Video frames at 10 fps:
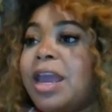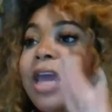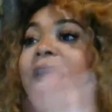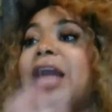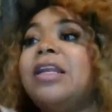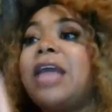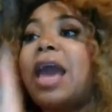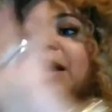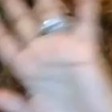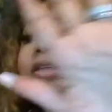and I look
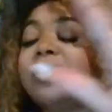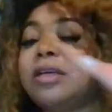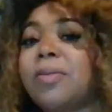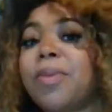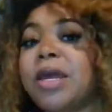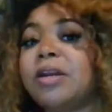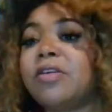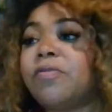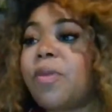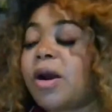out into the
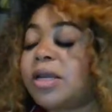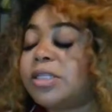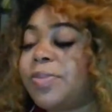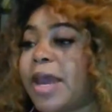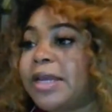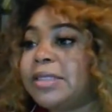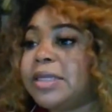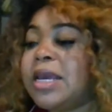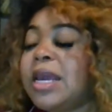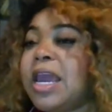competitive market space,
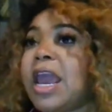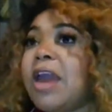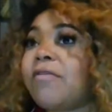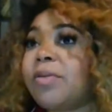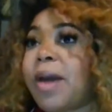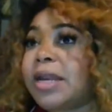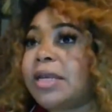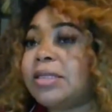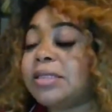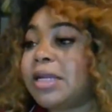and
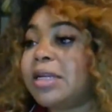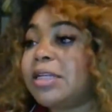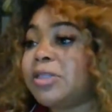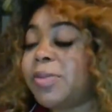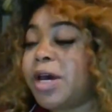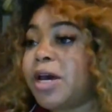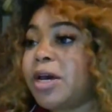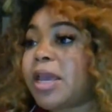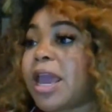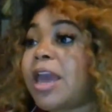everybody is selling this
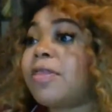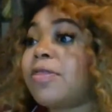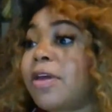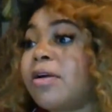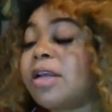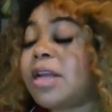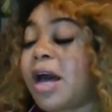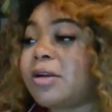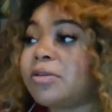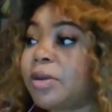mug at
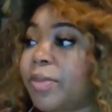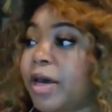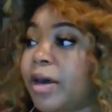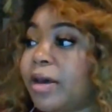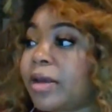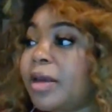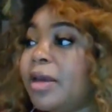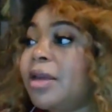$30 a mug,